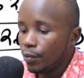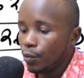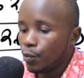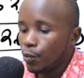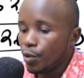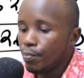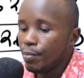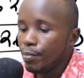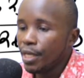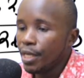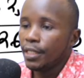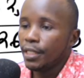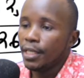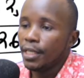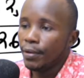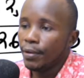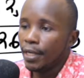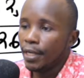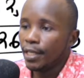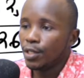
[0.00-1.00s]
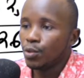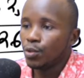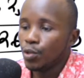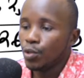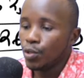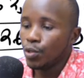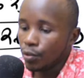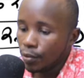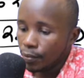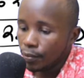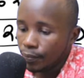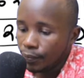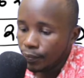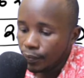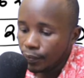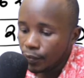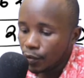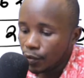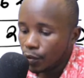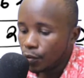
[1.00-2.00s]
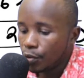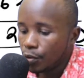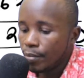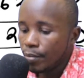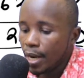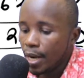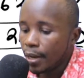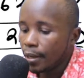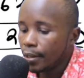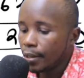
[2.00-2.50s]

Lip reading: We meet in our next question. Goodbye.